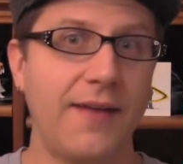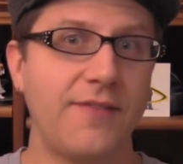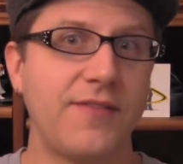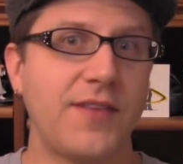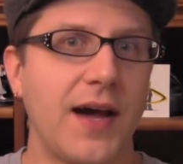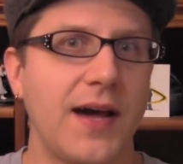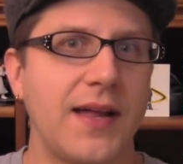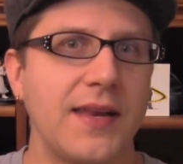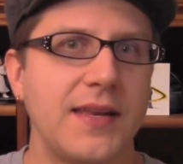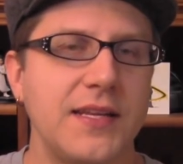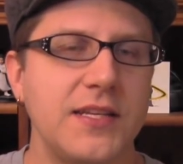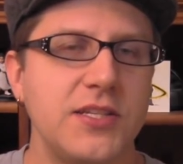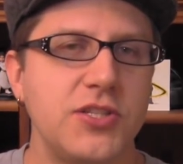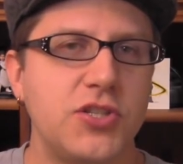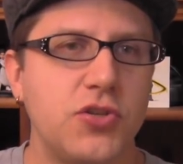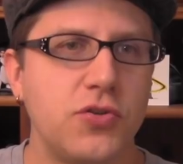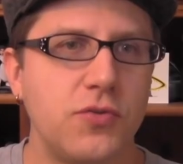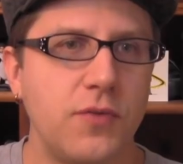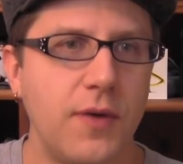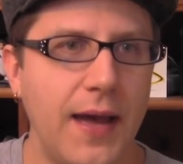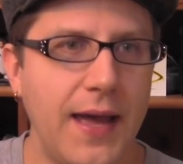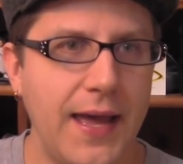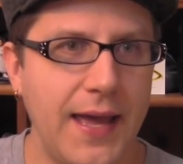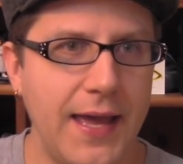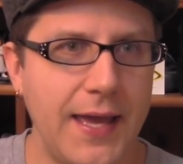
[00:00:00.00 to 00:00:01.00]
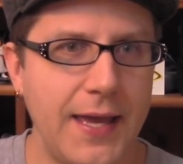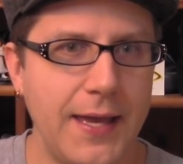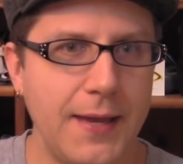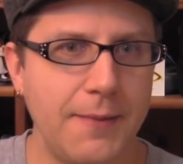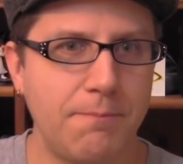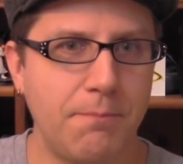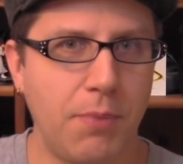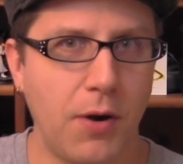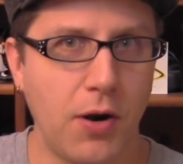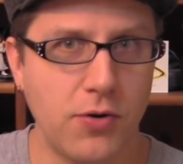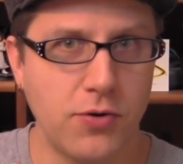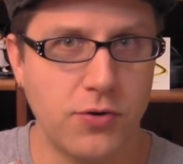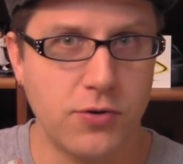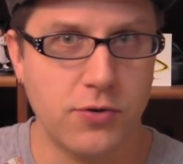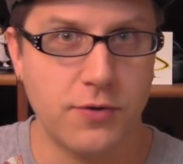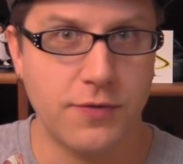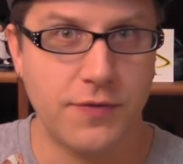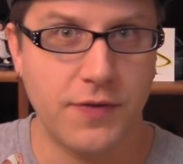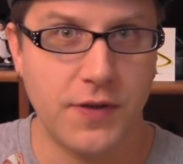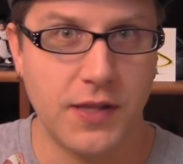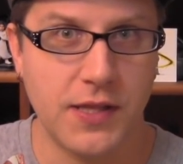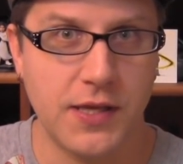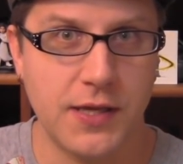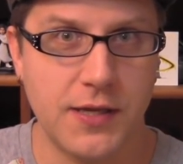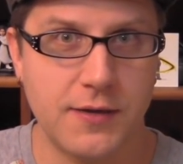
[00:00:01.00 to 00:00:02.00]
gotten into a partner
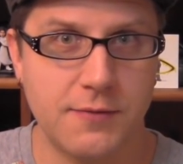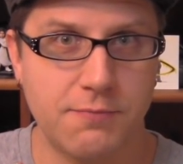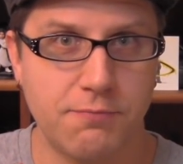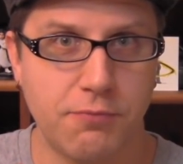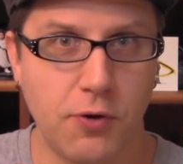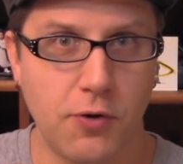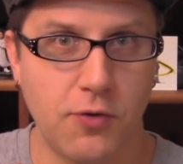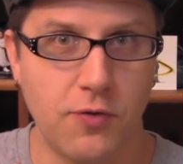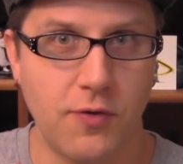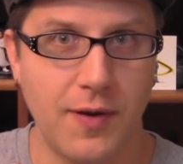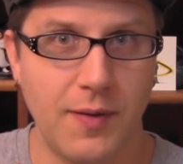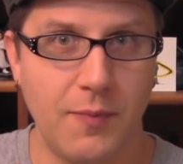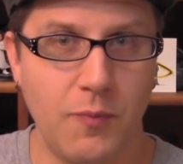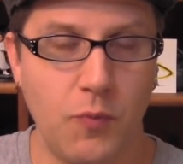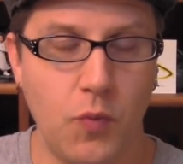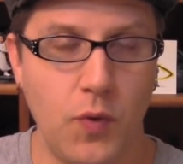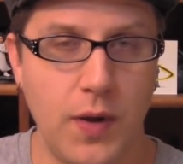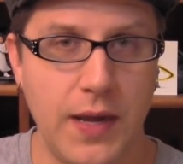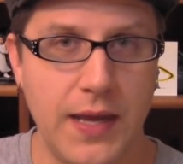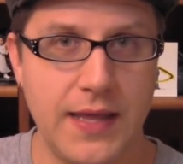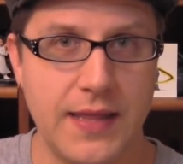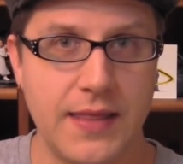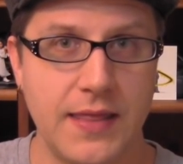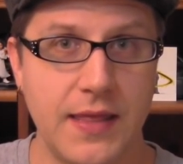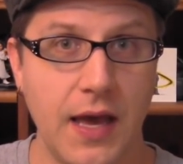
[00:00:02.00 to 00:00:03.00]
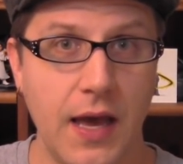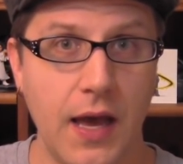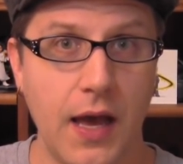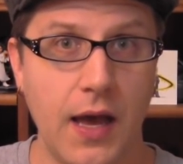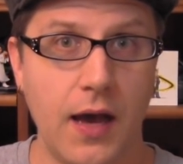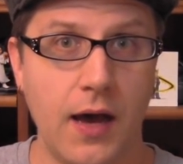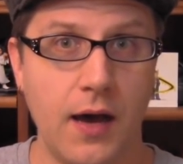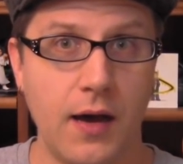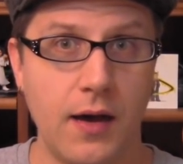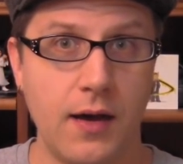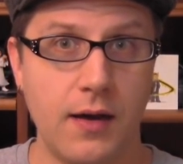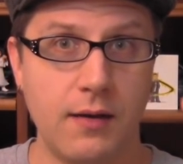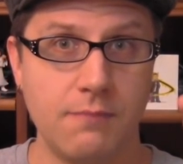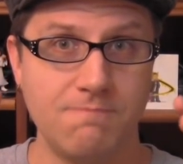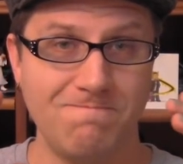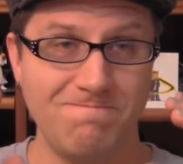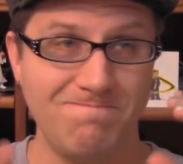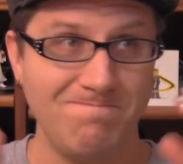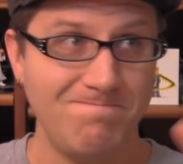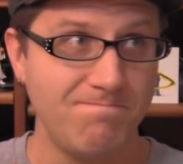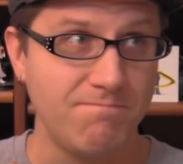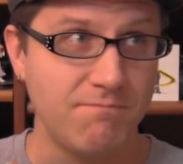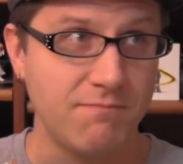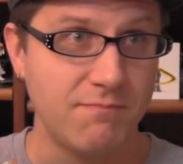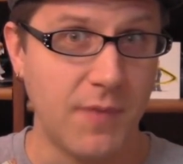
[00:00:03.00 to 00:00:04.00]
affiliate program with
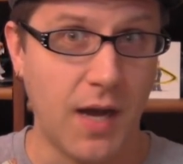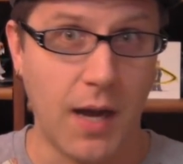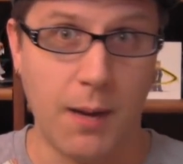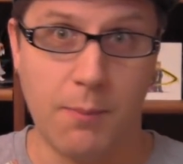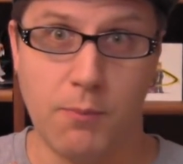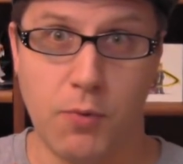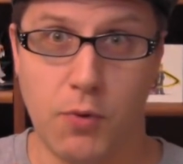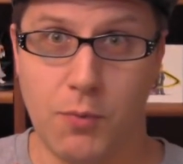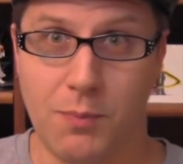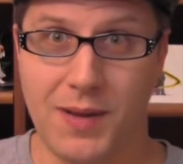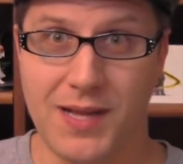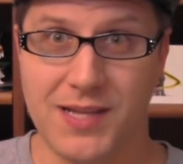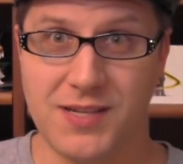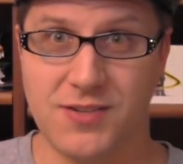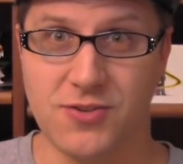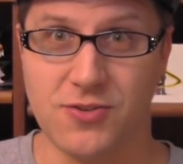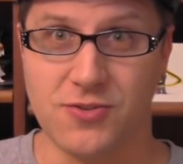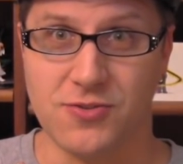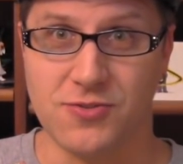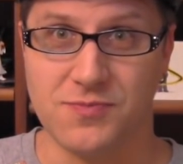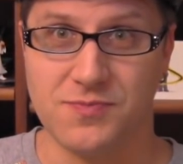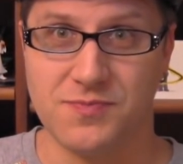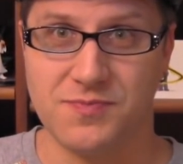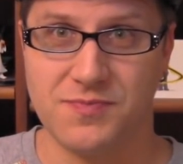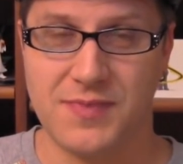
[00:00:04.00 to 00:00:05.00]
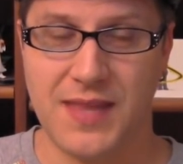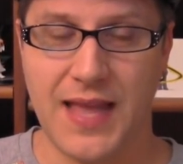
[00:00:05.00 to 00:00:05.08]
Humble Bundle.